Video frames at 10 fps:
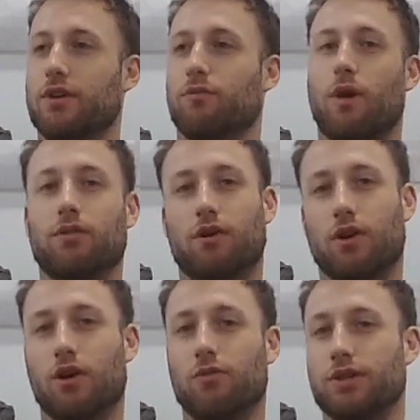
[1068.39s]
while
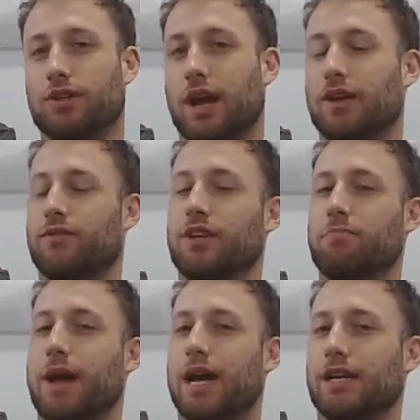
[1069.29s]
always kind of in the
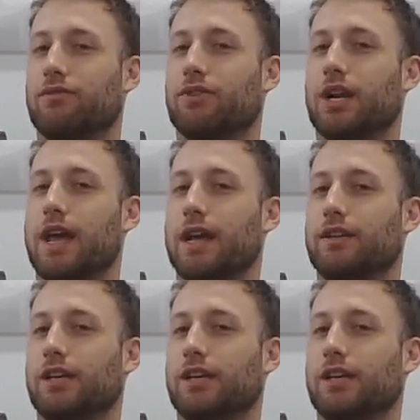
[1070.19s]
back of your head